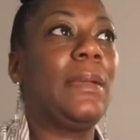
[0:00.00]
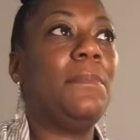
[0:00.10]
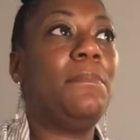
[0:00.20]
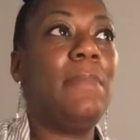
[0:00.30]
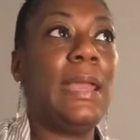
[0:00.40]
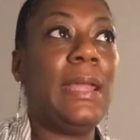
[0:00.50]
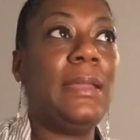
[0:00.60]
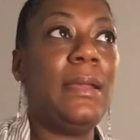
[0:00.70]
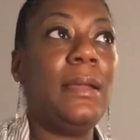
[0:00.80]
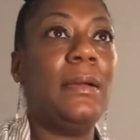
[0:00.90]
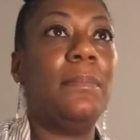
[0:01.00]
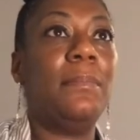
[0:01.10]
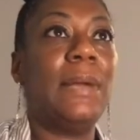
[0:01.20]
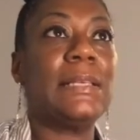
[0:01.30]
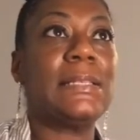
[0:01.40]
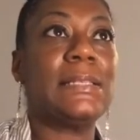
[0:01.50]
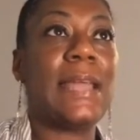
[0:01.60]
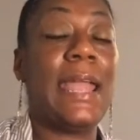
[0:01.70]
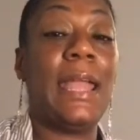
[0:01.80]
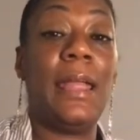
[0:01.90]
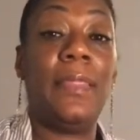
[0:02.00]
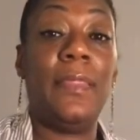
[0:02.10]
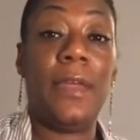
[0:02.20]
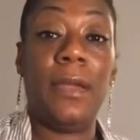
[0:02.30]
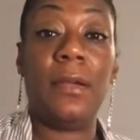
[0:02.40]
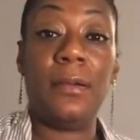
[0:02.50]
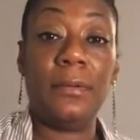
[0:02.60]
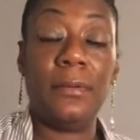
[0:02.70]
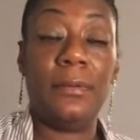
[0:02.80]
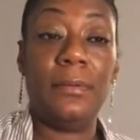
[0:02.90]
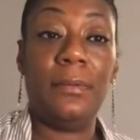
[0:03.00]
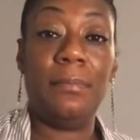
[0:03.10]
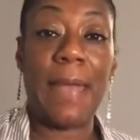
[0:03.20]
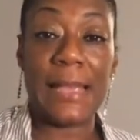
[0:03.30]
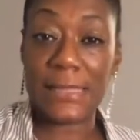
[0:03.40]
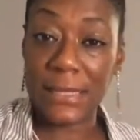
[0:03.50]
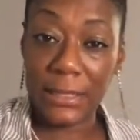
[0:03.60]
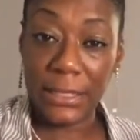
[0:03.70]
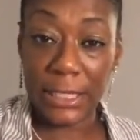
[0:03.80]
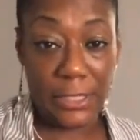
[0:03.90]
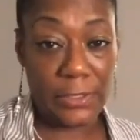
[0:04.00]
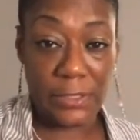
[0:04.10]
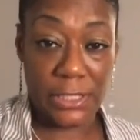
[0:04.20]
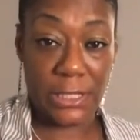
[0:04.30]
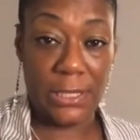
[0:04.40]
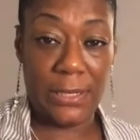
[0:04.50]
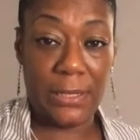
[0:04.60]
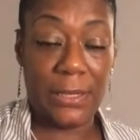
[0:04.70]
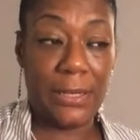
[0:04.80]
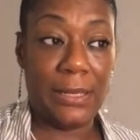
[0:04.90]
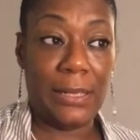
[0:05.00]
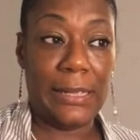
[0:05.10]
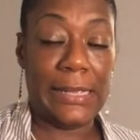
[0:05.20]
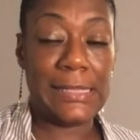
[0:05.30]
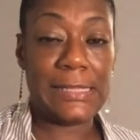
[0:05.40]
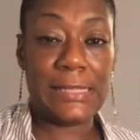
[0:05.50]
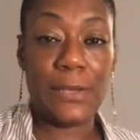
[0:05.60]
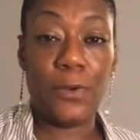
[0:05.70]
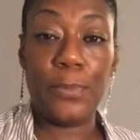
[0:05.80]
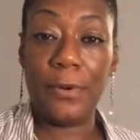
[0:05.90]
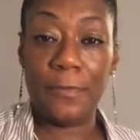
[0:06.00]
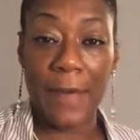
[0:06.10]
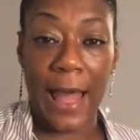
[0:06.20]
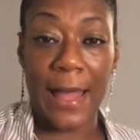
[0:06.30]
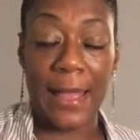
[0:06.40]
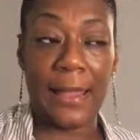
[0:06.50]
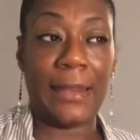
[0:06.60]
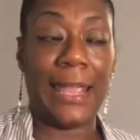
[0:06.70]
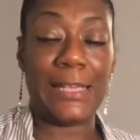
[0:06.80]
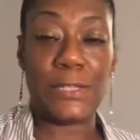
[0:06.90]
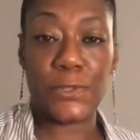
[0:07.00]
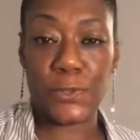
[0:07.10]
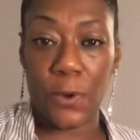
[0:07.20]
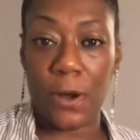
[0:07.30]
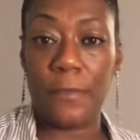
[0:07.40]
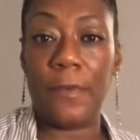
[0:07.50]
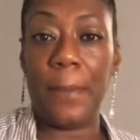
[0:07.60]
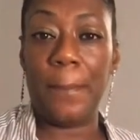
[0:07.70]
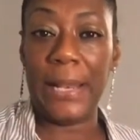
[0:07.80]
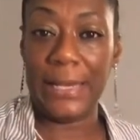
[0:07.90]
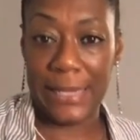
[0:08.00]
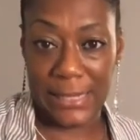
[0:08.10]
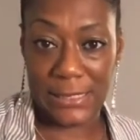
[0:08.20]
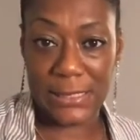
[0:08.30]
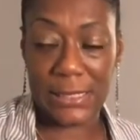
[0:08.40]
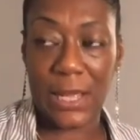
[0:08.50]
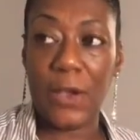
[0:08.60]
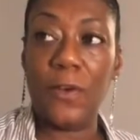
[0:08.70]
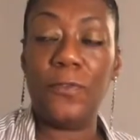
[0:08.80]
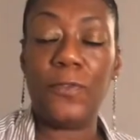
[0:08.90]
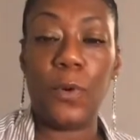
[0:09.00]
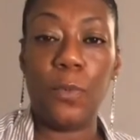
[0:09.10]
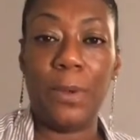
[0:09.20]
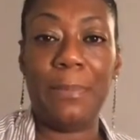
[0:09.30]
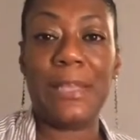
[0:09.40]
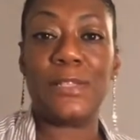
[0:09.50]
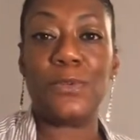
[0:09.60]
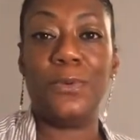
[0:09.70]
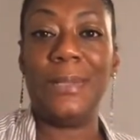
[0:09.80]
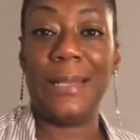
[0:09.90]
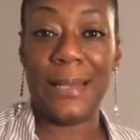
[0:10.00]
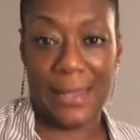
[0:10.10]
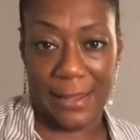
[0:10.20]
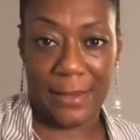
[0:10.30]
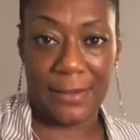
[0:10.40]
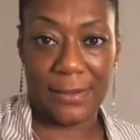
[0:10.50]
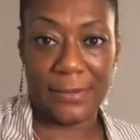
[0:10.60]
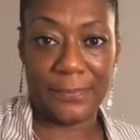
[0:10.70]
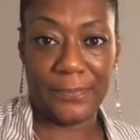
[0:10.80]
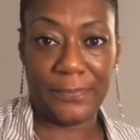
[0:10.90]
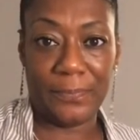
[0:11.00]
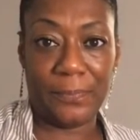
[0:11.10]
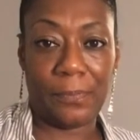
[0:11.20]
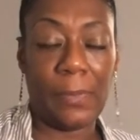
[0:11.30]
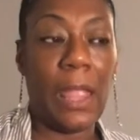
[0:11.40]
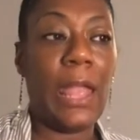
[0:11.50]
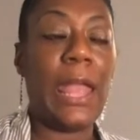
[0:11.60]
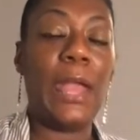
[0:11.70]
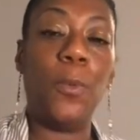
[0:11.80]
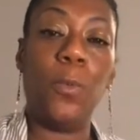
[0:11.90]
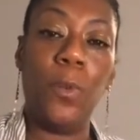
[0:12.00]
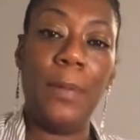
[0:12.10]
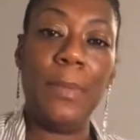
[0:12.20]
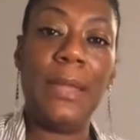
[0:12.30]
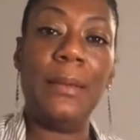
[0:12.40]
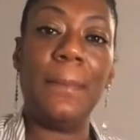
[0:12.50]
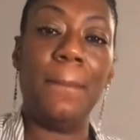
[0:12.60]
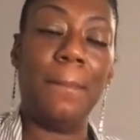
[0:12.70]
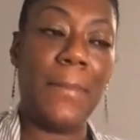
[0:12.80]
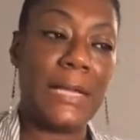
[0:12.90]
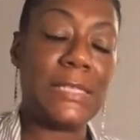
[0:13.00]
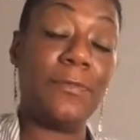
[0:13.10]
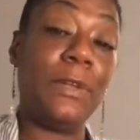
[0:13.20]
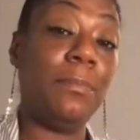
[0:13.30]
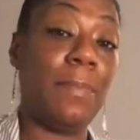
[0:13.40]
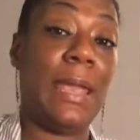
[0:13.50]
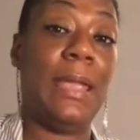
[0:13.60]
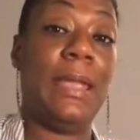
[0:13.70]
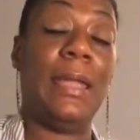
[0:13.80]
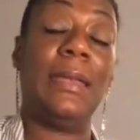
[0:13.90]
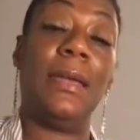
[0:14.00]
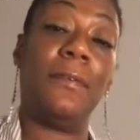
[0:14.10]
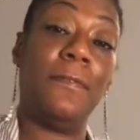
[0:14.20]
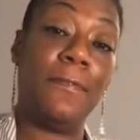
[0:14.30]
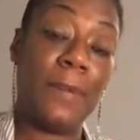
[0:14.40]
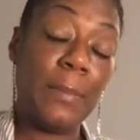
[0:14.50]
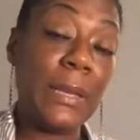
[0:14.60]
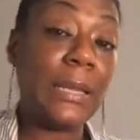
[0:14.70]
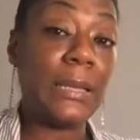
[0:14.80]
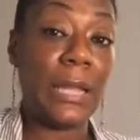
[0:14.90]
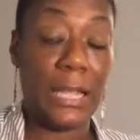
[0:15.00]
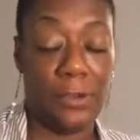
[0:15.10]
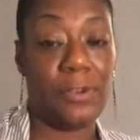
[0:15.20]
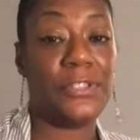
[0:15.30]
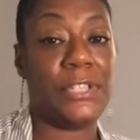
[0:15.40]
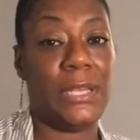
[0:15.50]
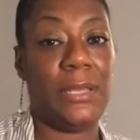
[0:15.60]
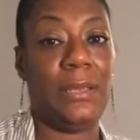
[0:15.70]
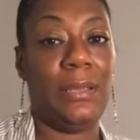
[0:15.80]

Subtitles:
men must stay in their masculine energy and still provide a soft place for women to land. And women must remain in their feminine energy